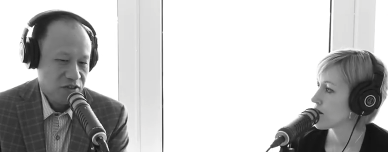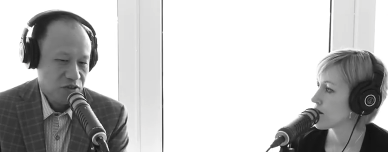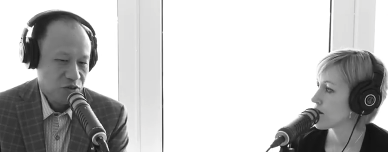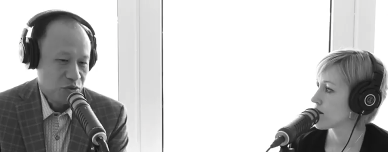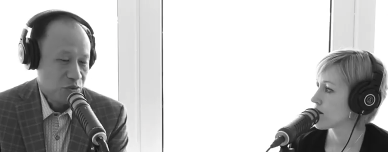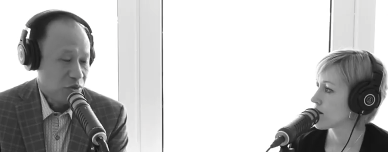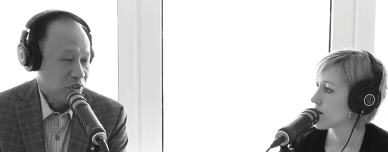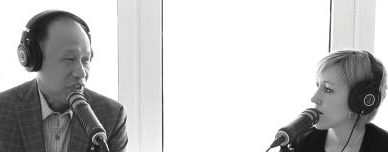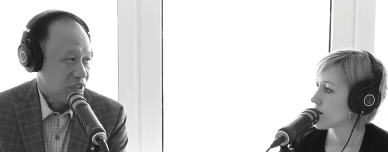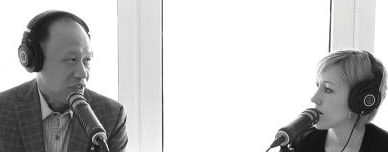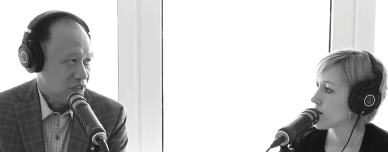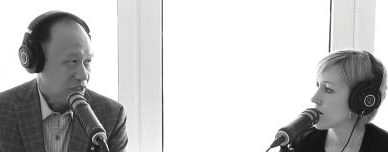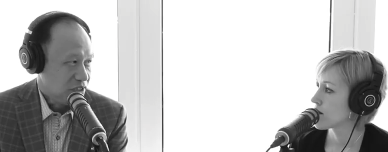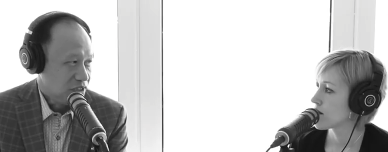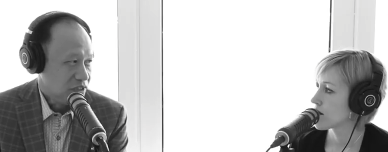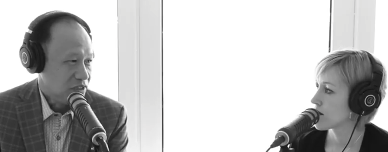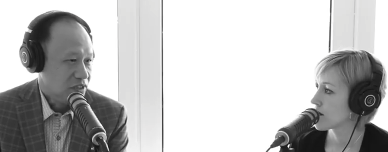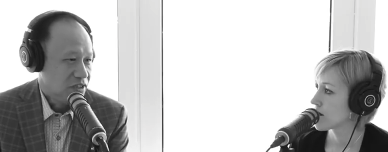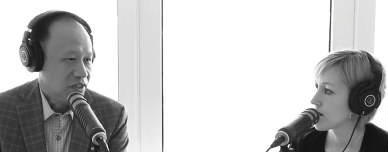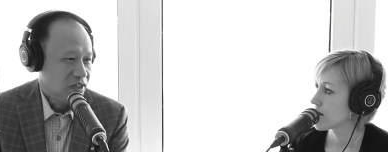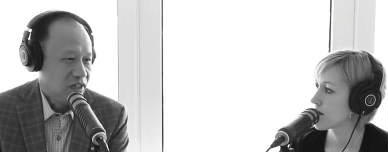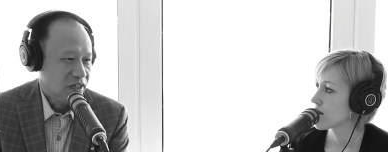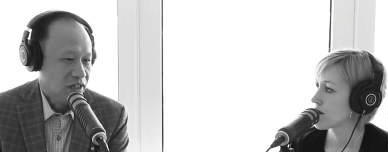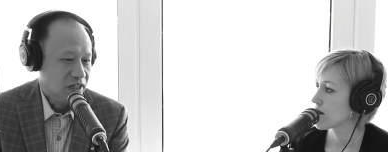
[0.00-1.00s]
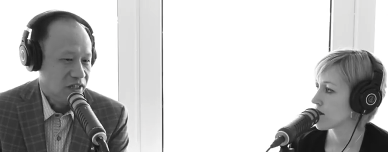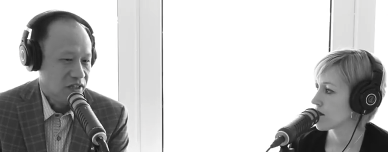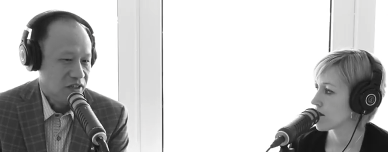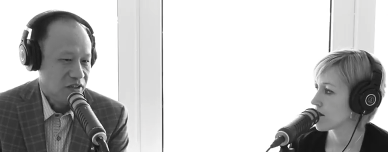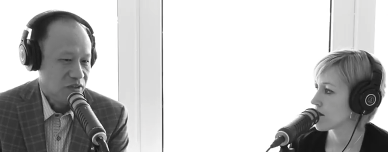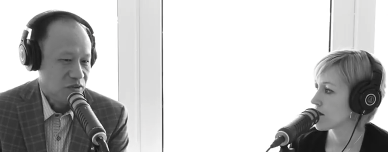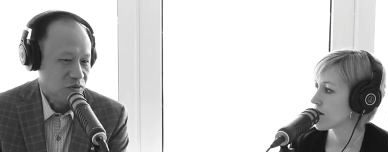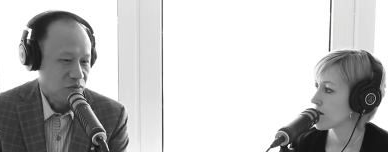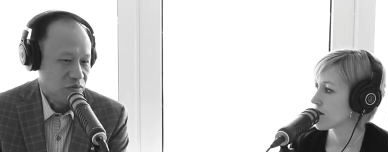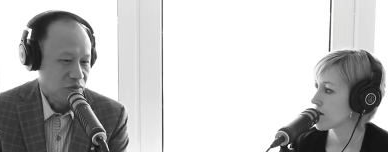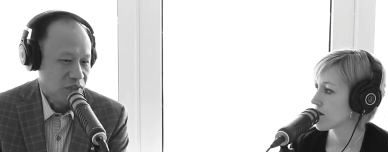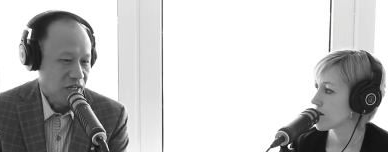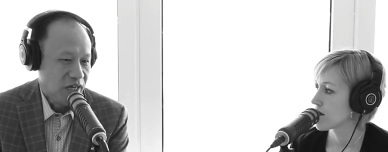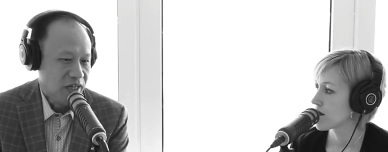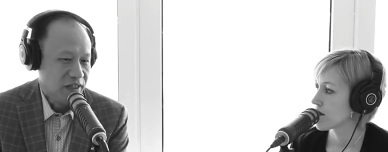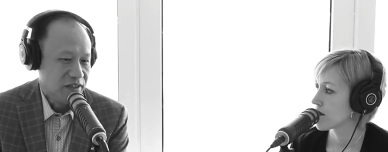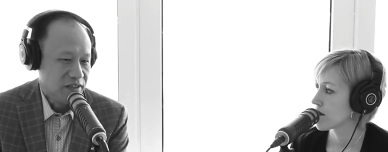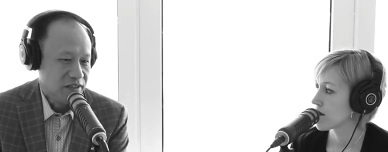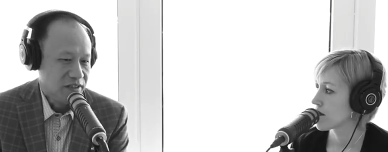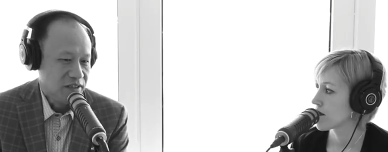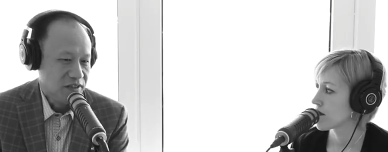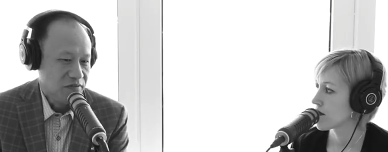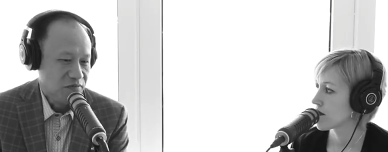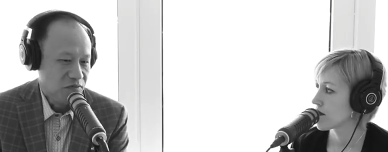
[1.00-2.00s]
Speaker 1: trainer to get
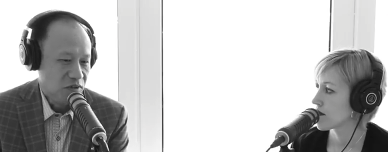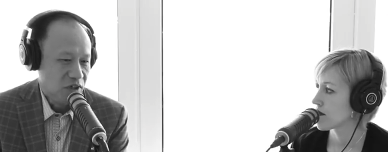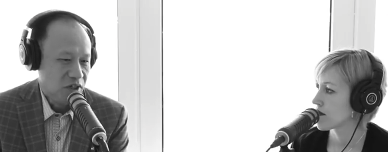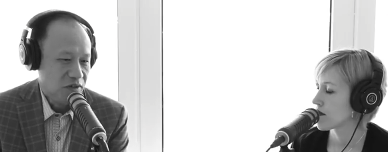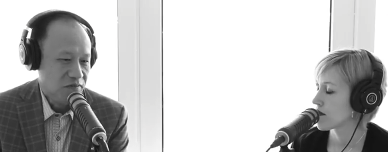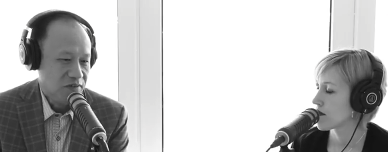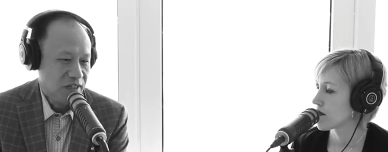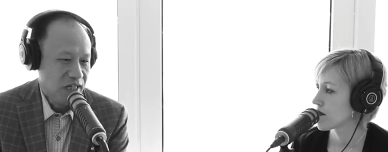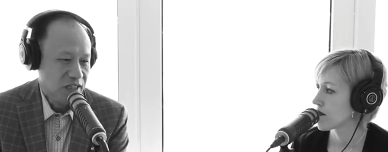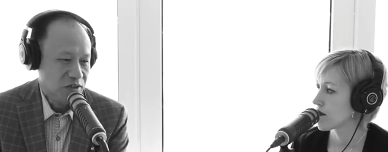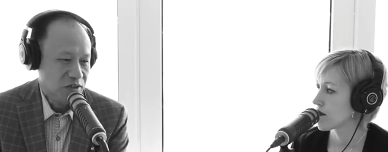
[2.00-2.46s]
them involved.